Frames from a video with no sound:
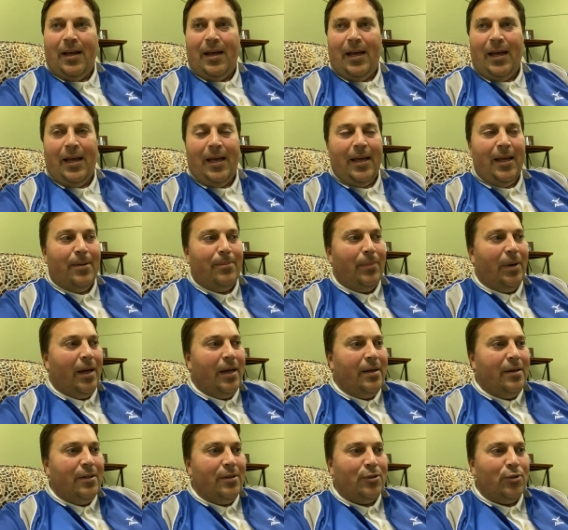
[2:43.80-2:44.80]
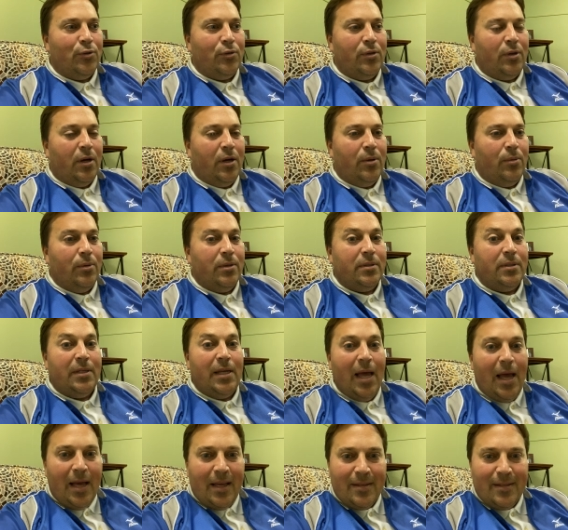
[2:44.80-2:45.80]
And my initial thought was,
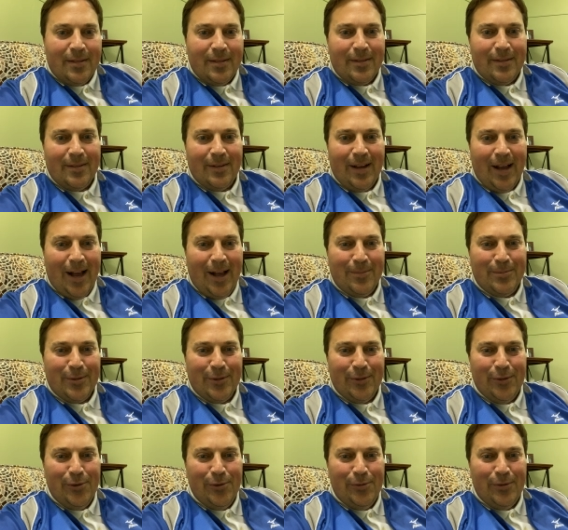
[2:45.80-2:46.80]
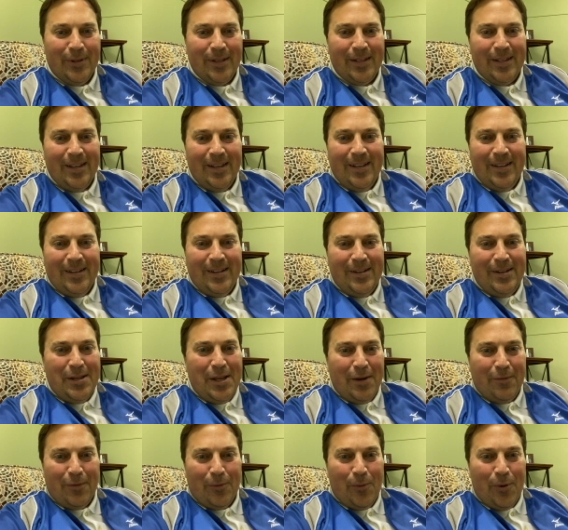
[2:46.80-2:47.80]
yes, absolutely.
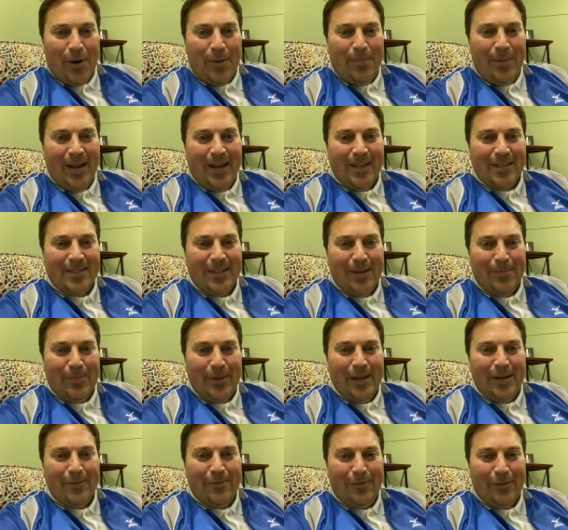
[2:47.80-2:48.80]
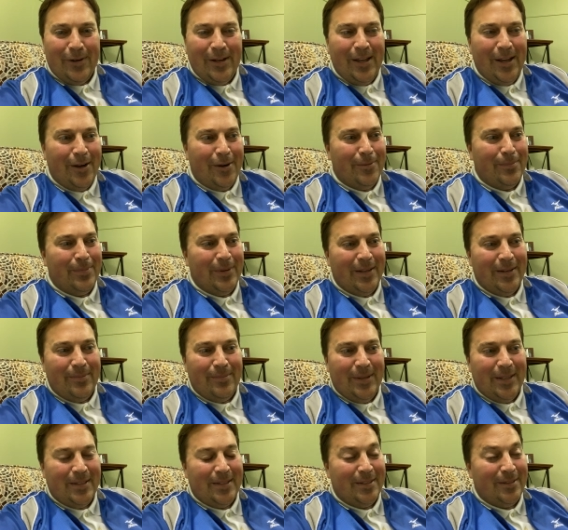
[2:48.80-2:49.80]
Never want to pass up any free help.
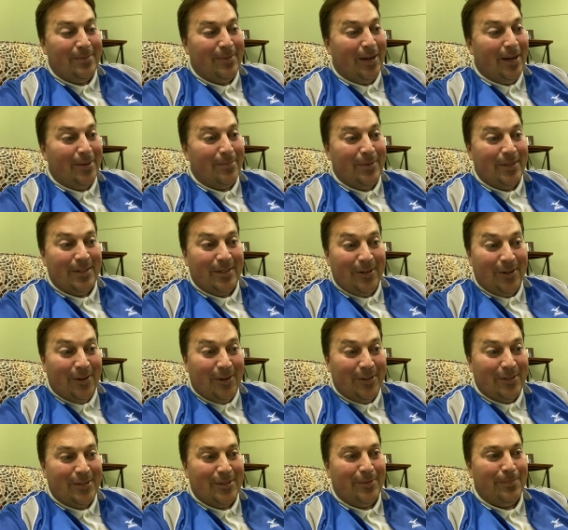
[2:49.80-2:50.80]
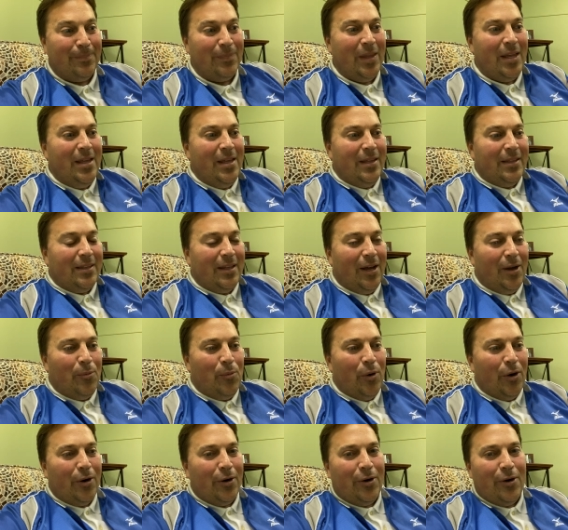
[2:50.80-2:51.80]
And Mitzi's mom is an awesome
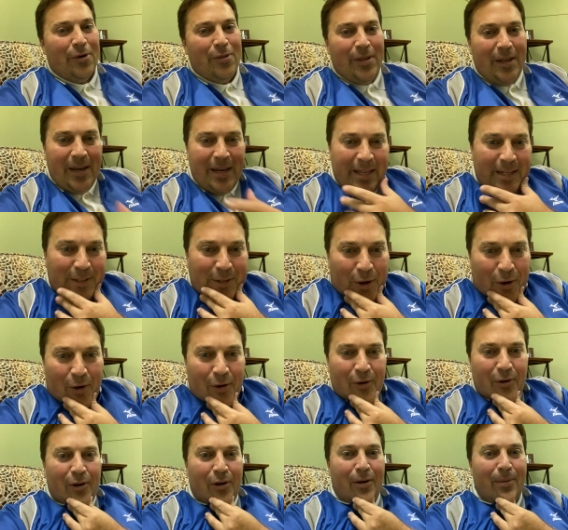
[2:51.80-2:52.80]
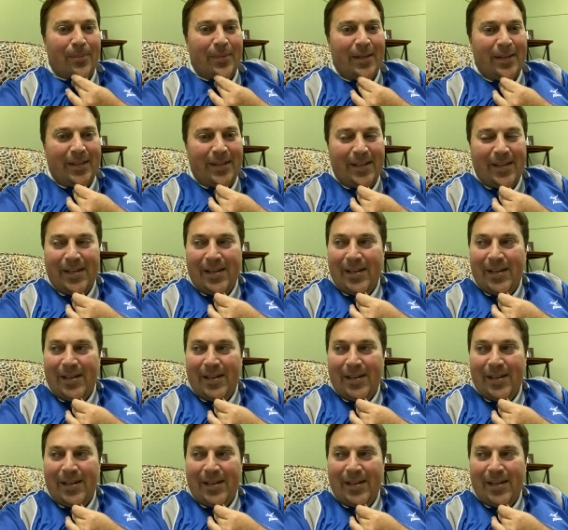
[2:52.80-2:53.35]
worker. Then it dawned on me,